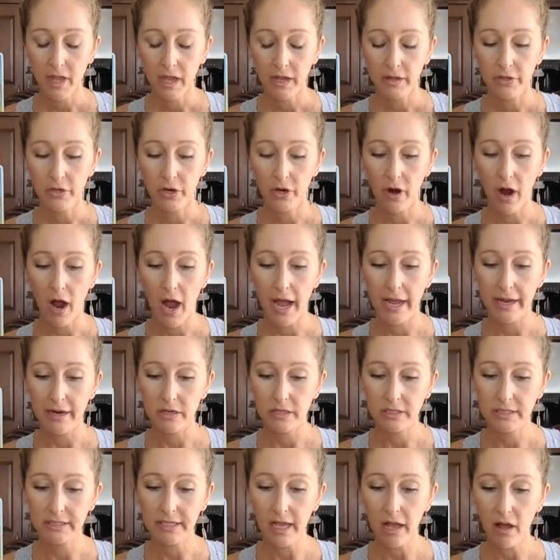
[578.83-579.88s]
your higher
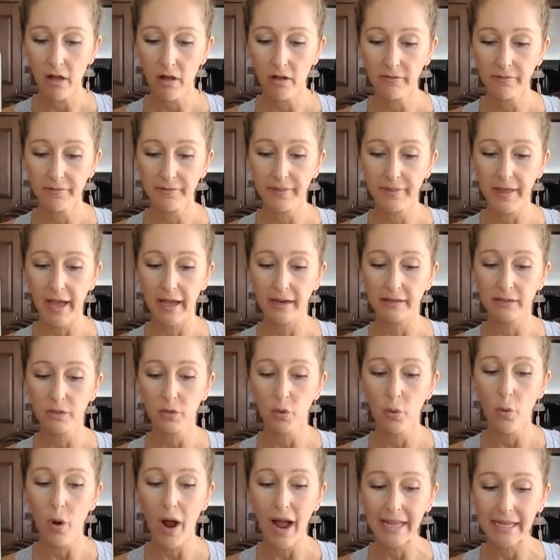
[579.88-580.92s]
self, that
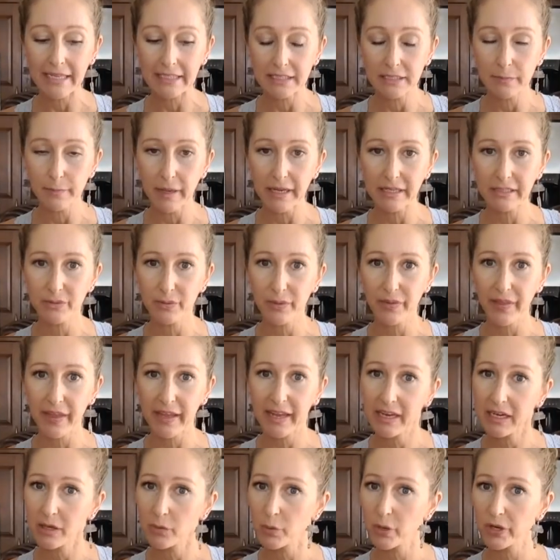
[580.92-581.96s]
quiet space
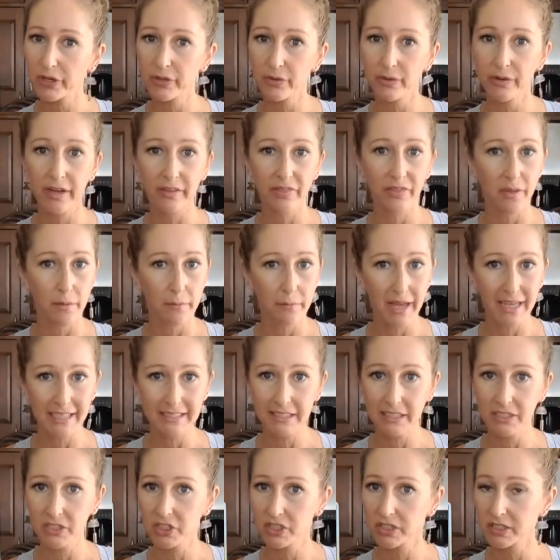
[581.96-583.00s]
within where you get the
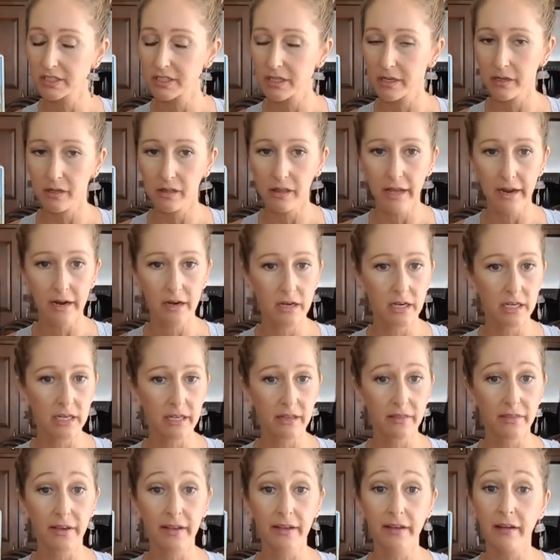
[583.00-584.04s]
messages, the clarity,
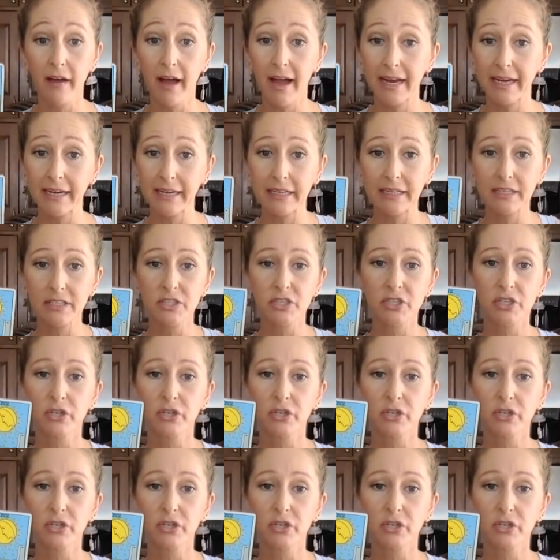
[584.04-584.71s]
the guidance.